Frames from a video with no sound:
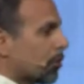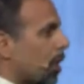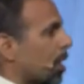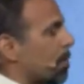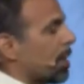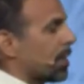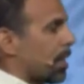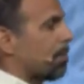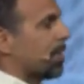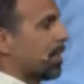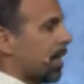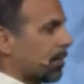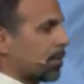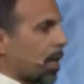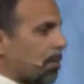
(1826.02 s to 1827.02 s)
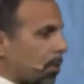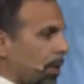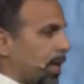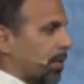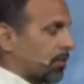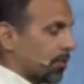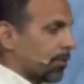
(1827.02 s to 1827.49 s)
talk about them in the next couple
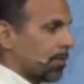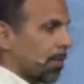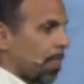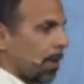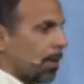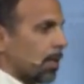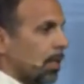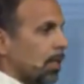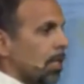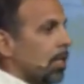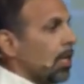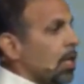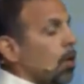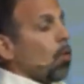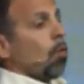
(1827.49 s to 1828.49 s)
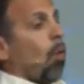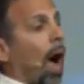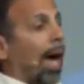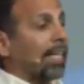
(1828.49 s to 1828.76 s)
weeks. Why